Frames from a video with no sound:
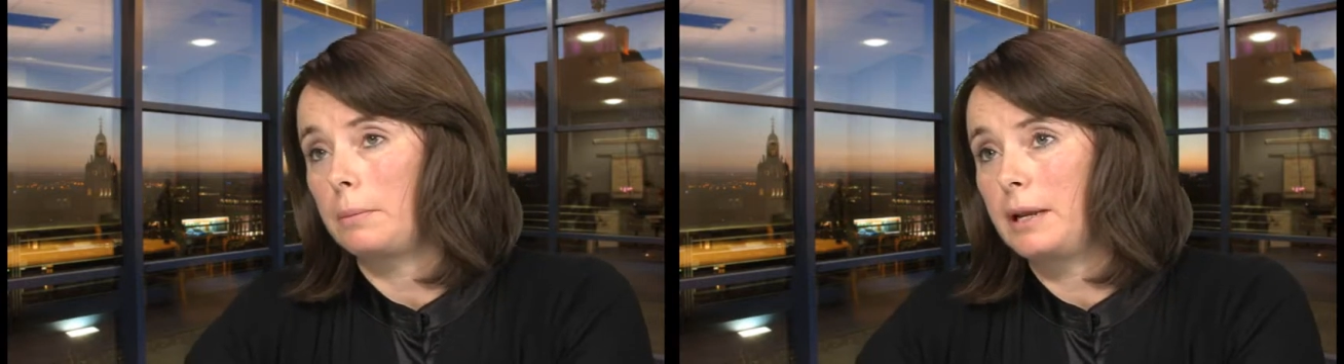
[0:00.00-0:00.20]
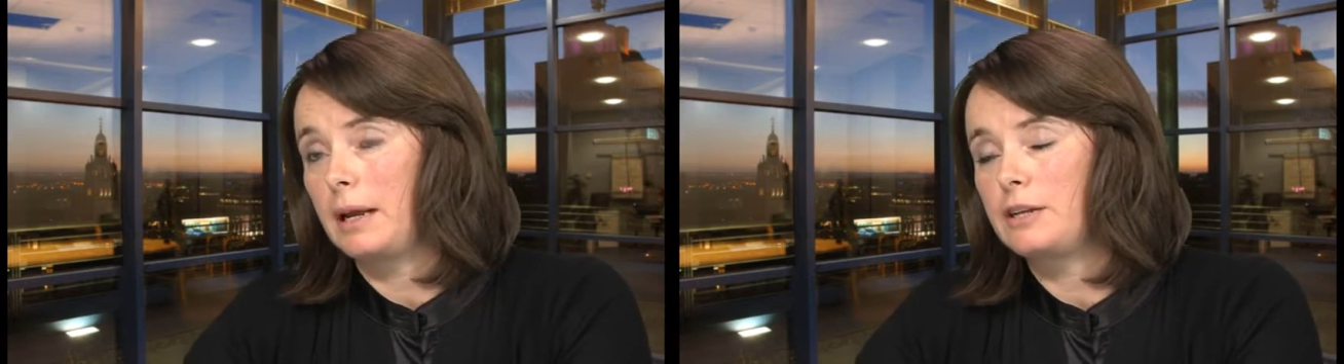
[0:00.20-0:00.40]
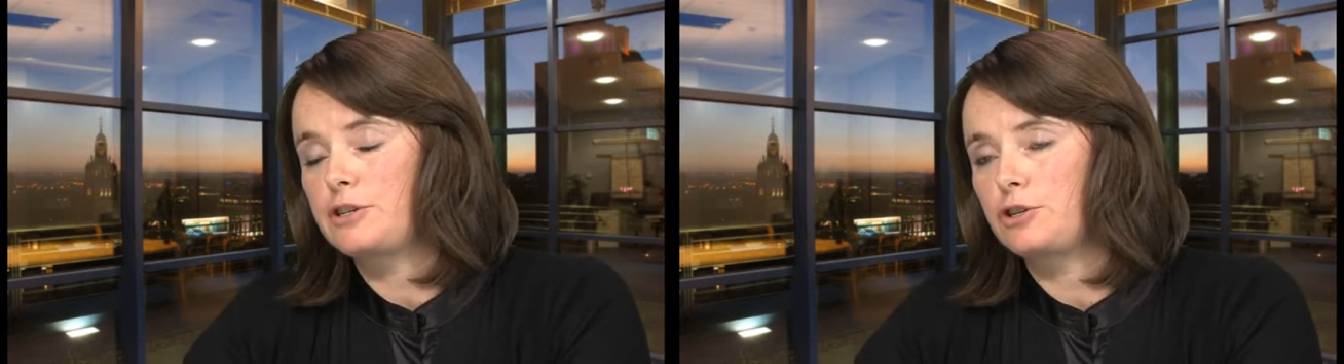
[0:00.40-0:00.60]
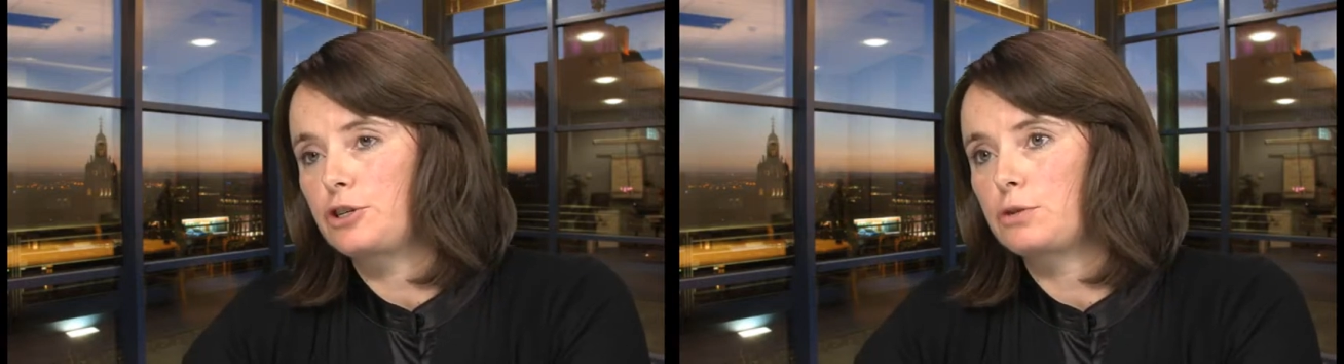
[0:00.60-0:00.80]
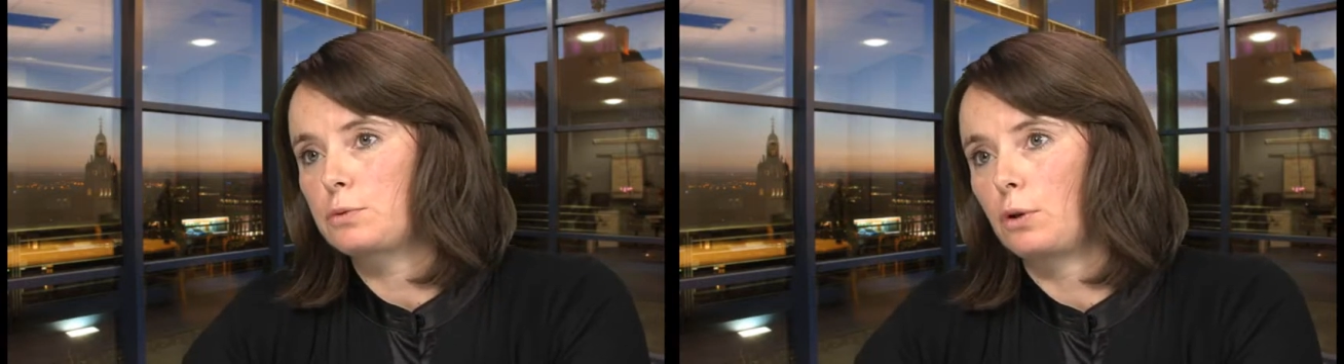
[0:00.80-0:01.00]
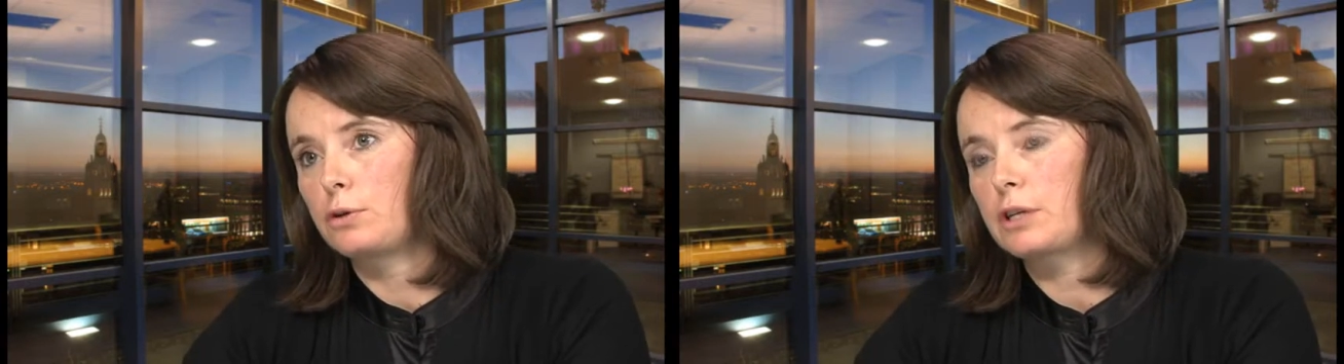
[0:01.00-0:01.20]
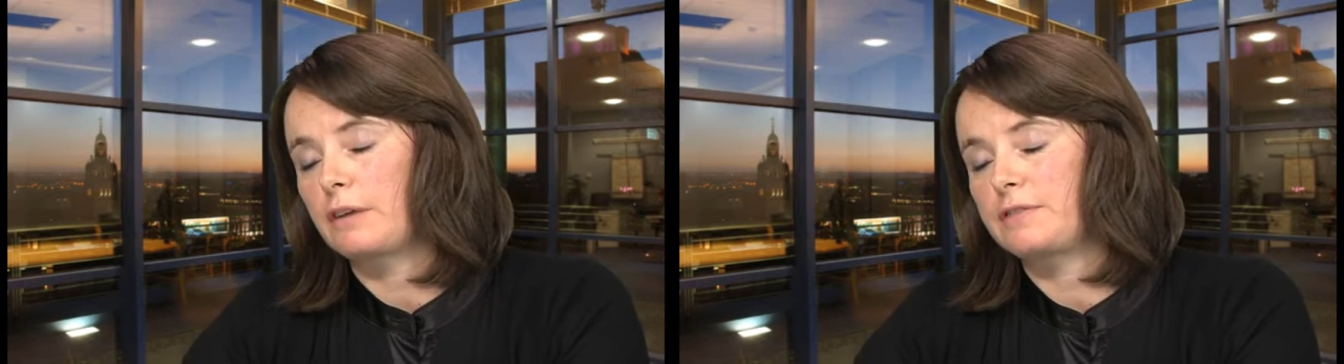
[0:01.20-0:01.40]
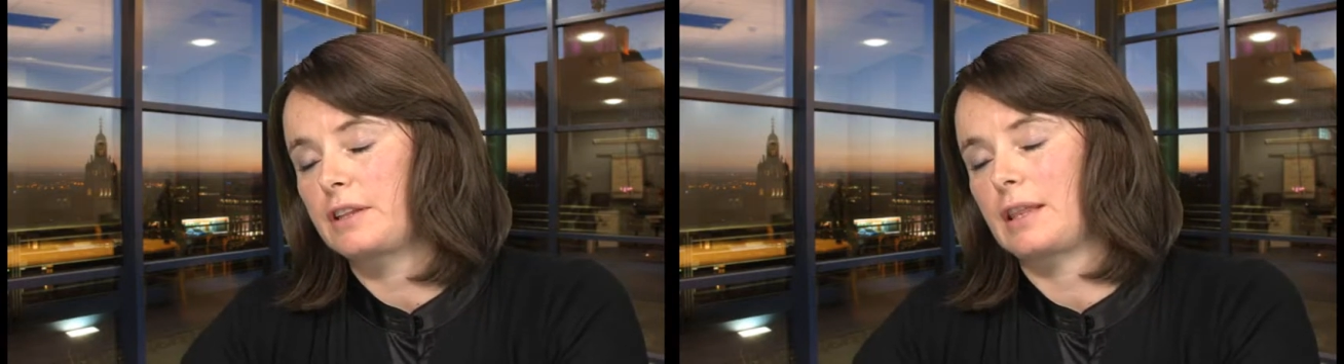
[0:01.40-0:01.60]
I mean, institutions will also
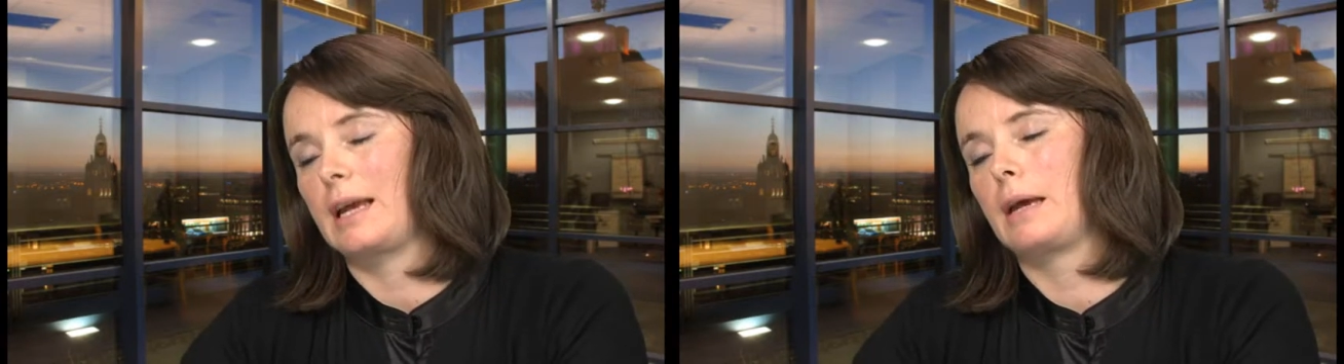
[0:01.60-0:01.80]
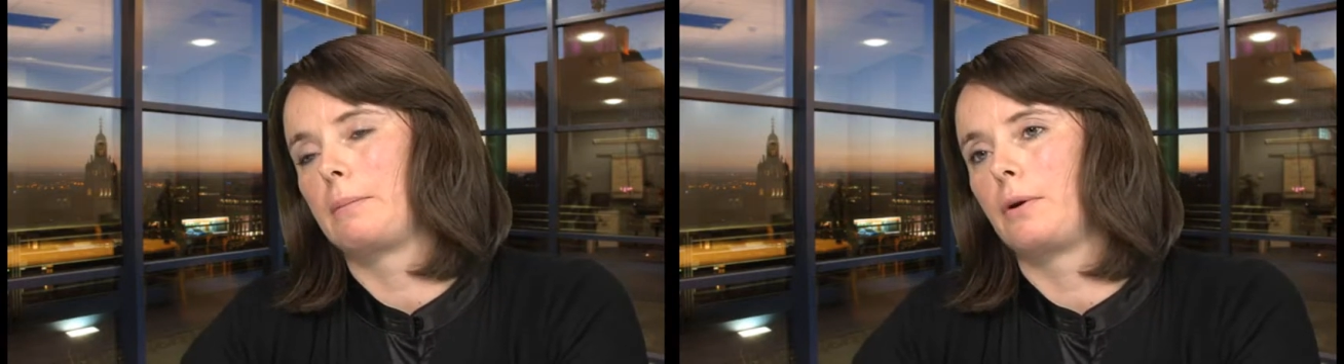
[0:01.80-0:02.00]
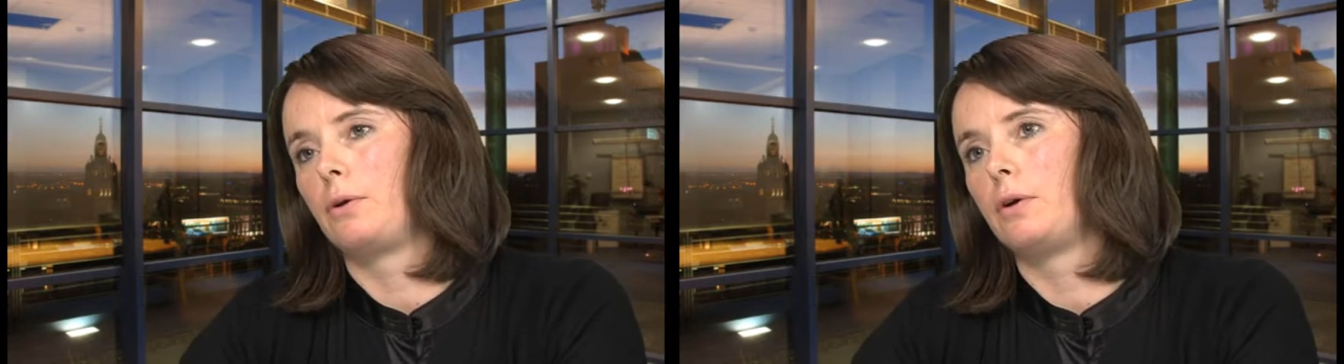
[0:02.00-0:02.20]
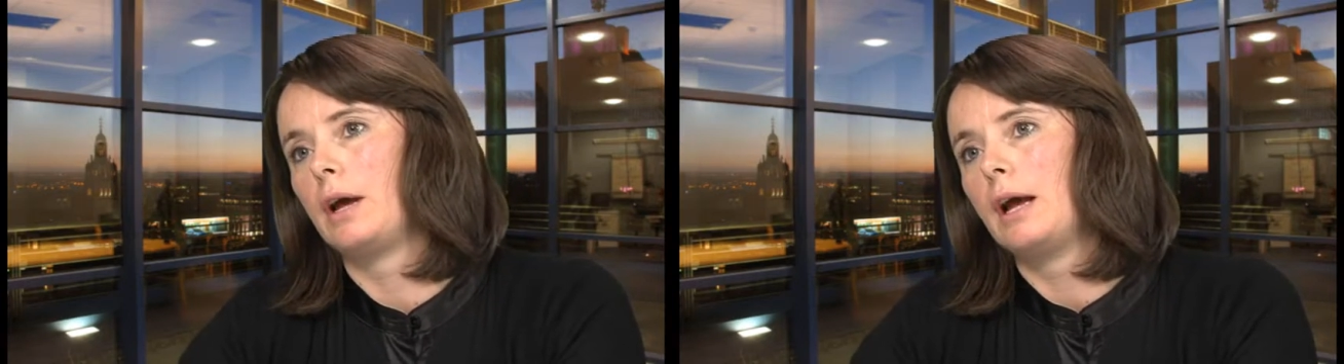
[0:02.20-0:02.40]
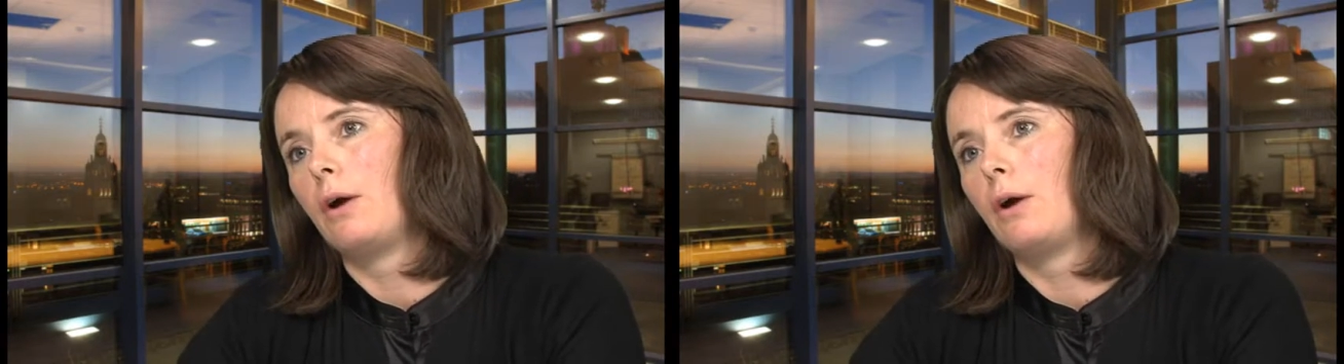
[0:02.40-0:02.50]
have to think about